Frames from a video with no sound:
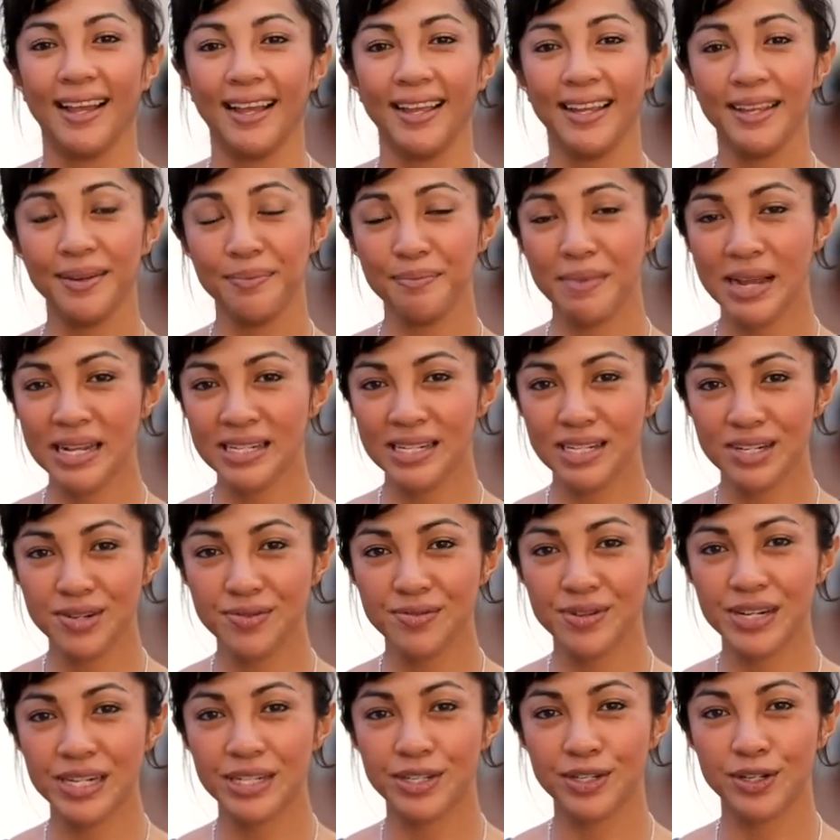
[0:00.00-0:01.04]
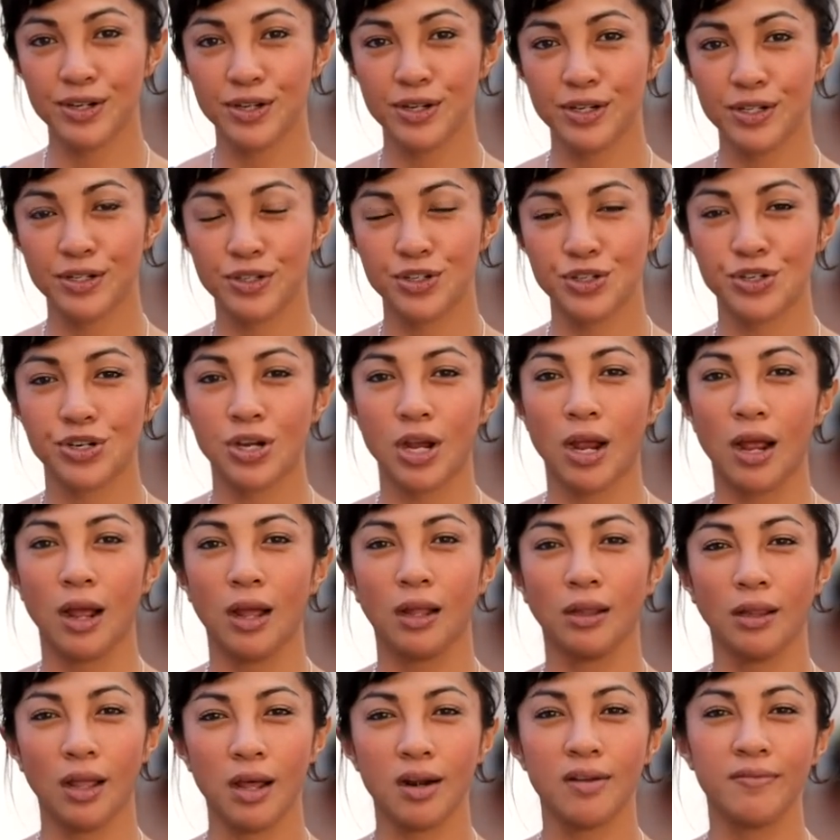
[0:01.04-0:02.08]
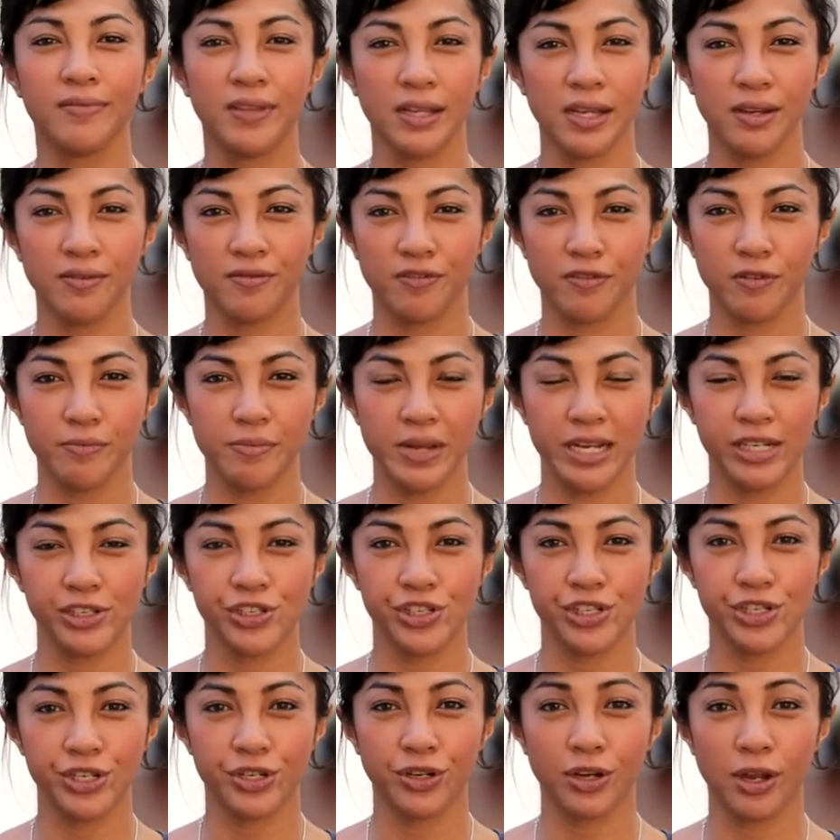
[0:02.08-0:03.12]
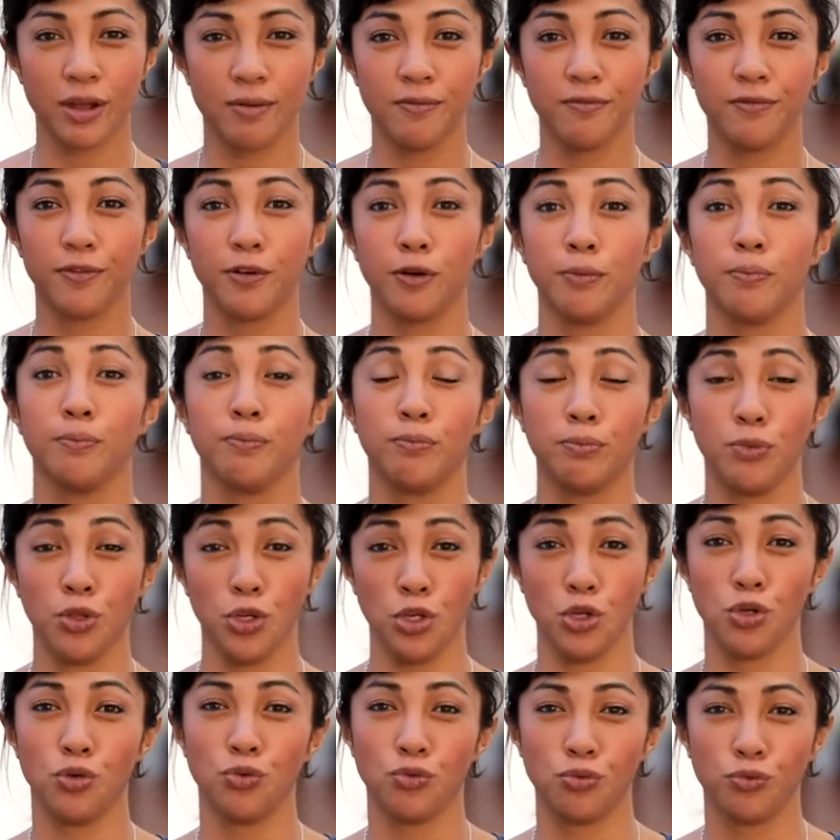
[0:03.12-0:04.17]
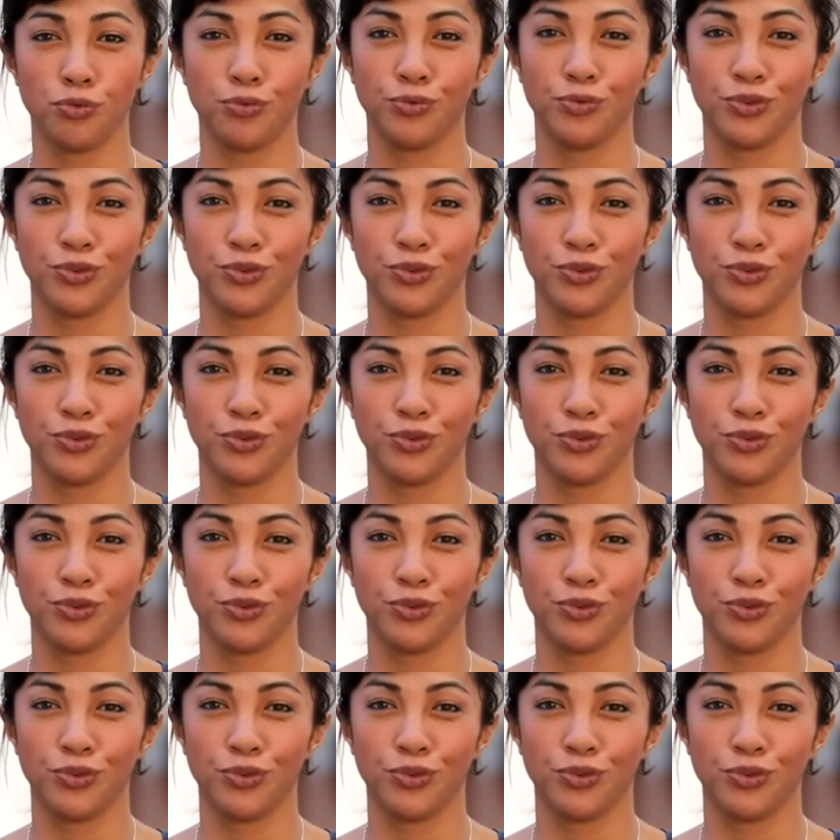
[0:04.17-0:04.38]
In manta research, a lot of the information comes from you,